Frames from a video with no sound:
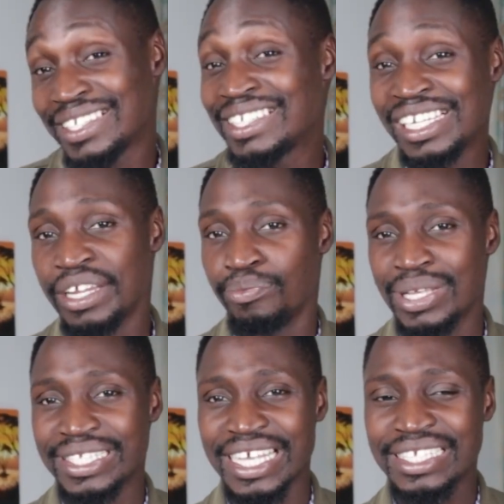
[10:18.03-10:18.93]
still in
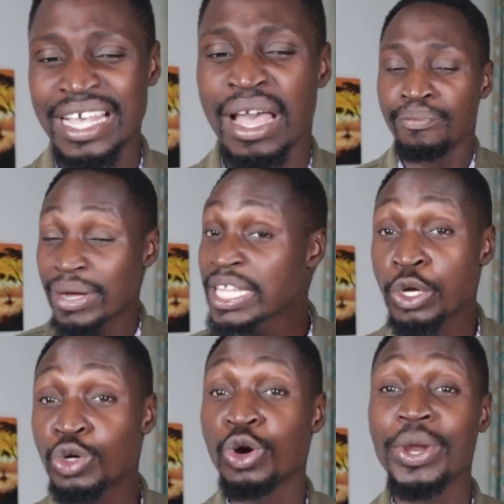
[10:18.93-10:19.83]
business, but they're
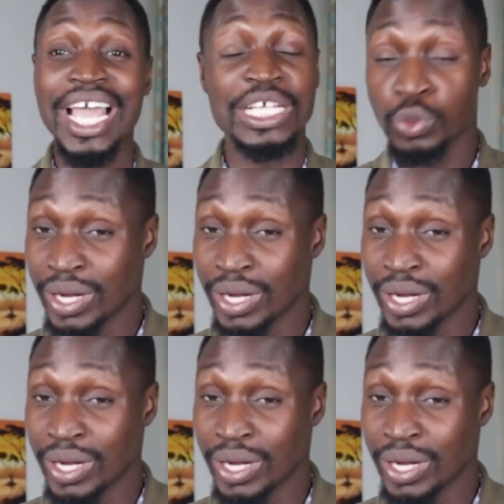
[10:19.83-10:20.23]
not growing as